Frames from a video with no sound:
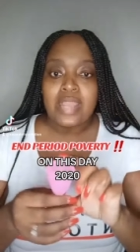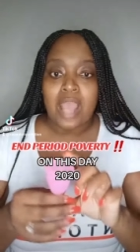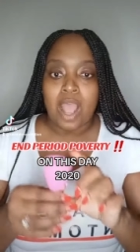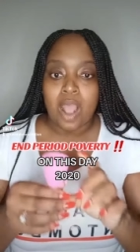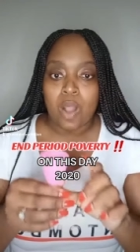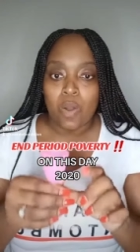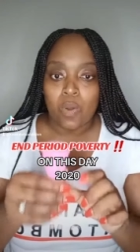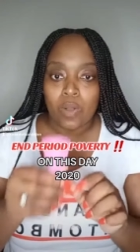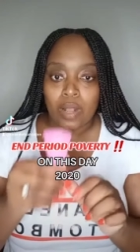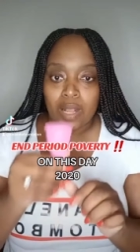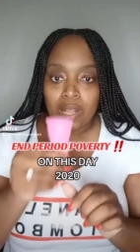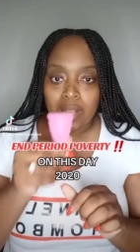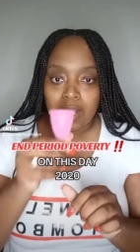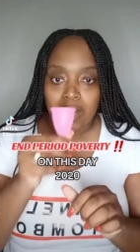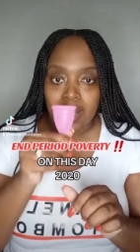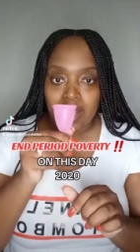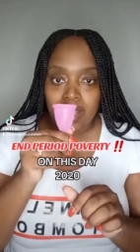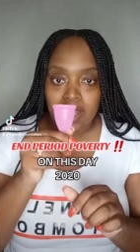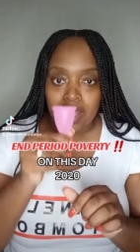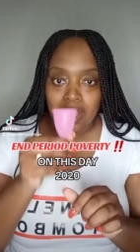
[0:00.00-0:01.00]
Now,
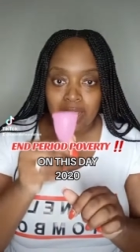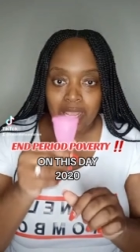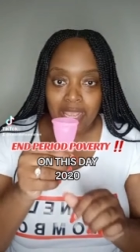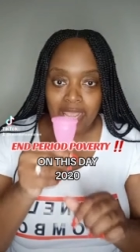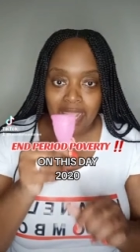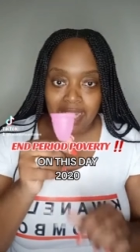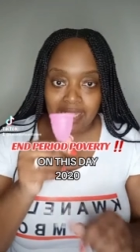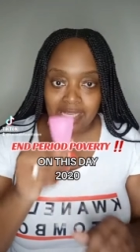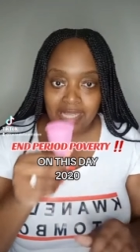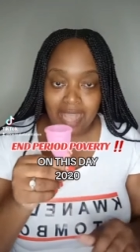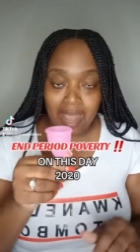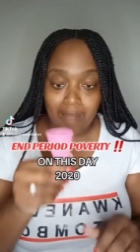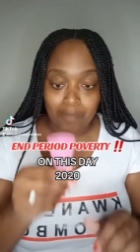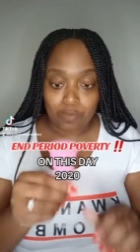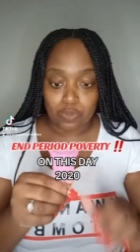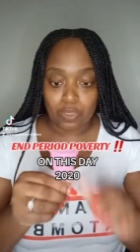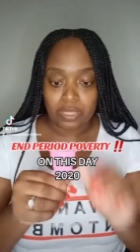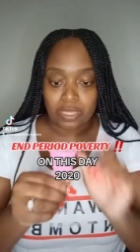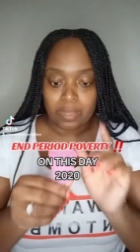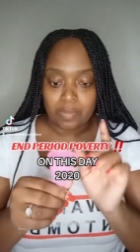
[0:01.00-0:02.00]
it
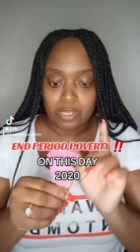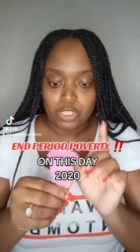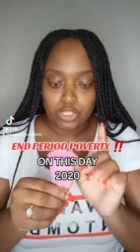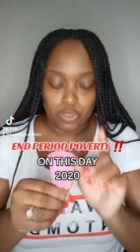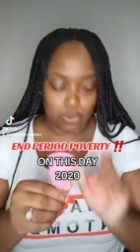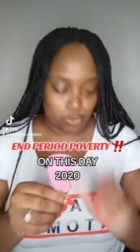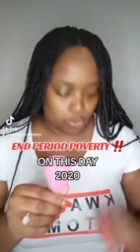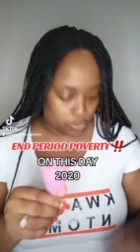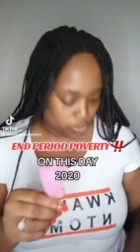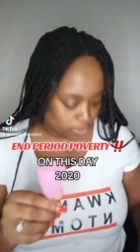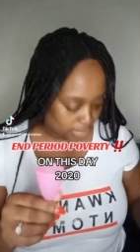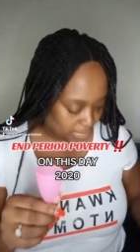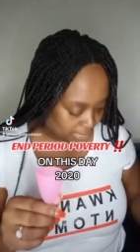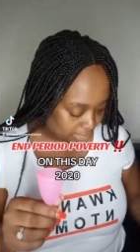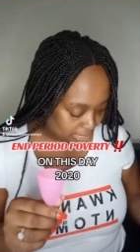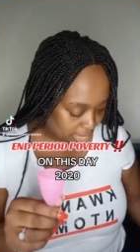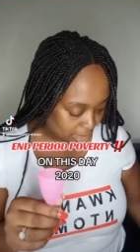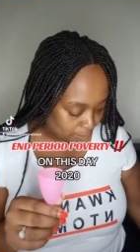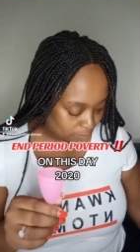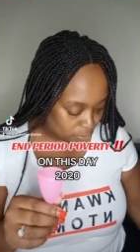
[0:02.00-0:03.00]
comes with, let me show you,
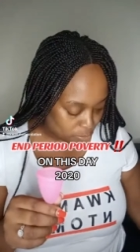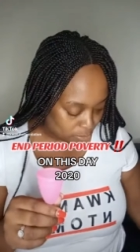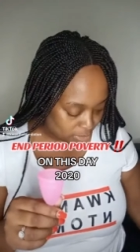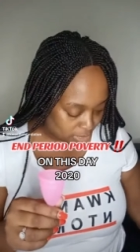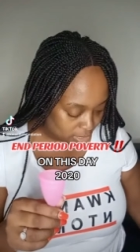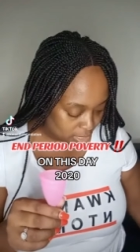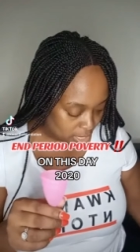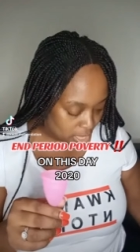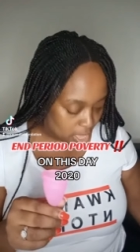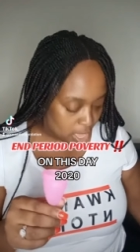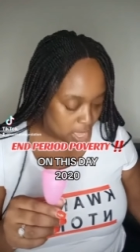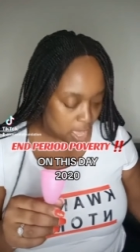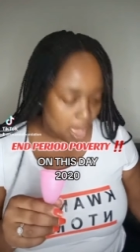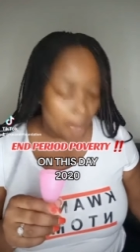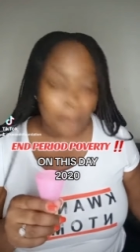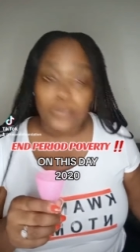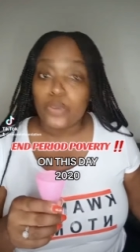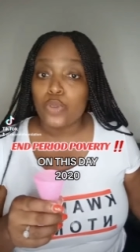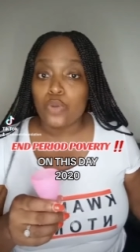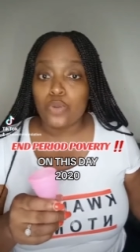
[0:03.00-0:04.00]
it comes with
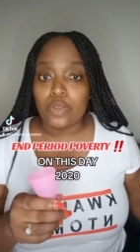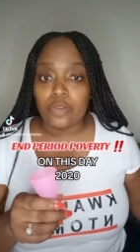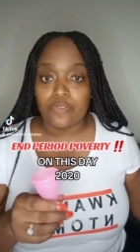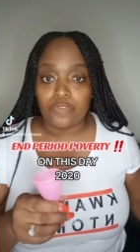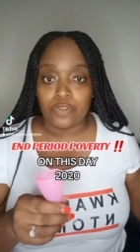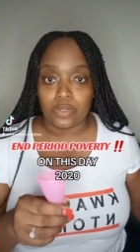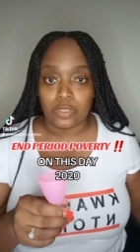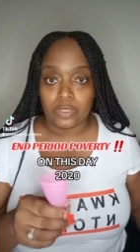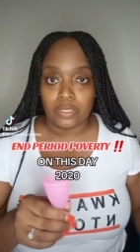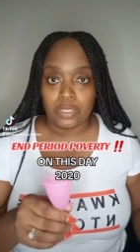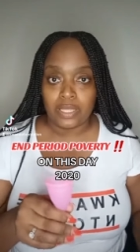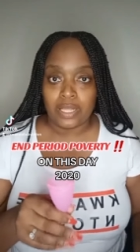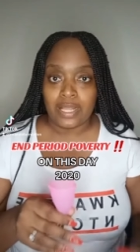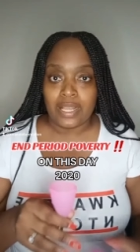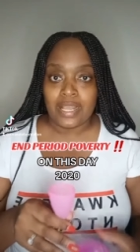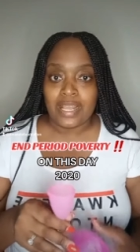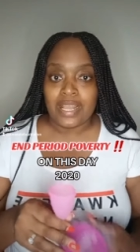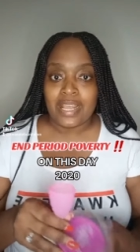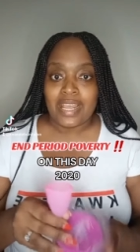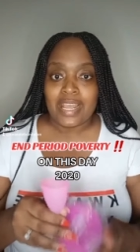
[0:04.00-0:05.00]
a beautiful
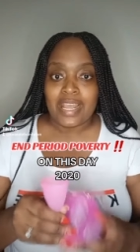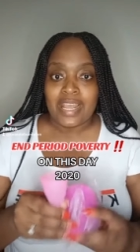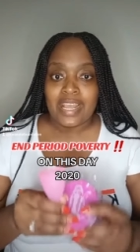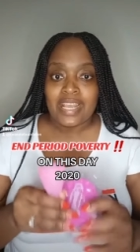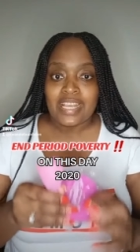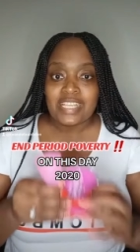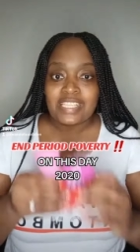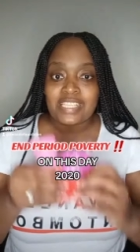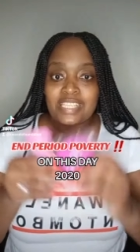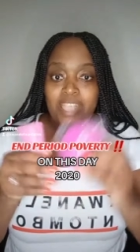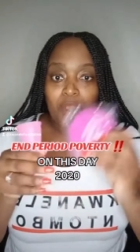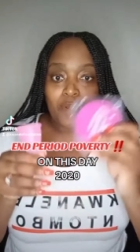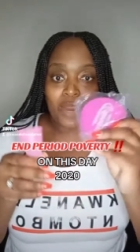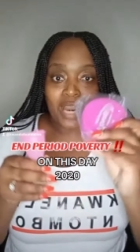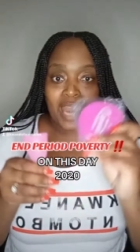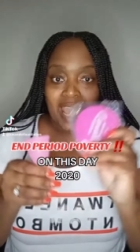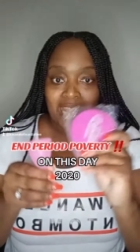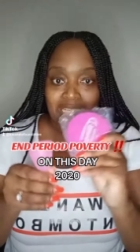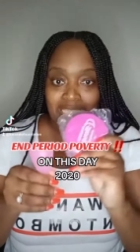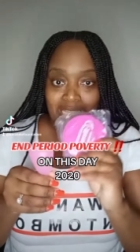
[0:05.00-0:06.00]

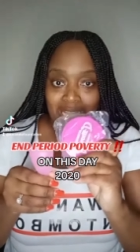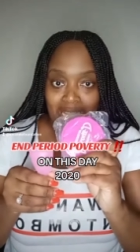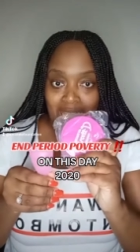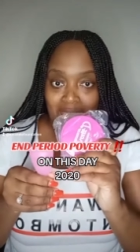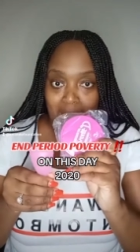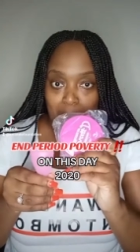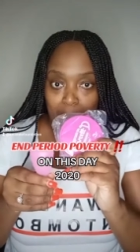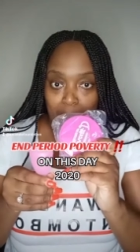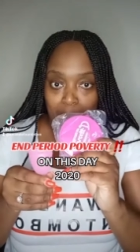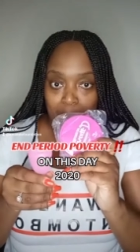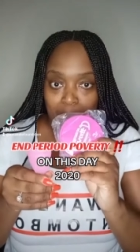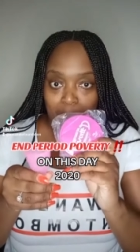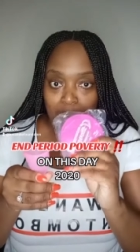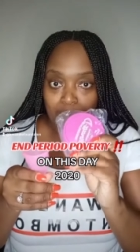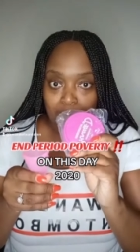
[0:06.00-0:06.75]
sterilizing cup.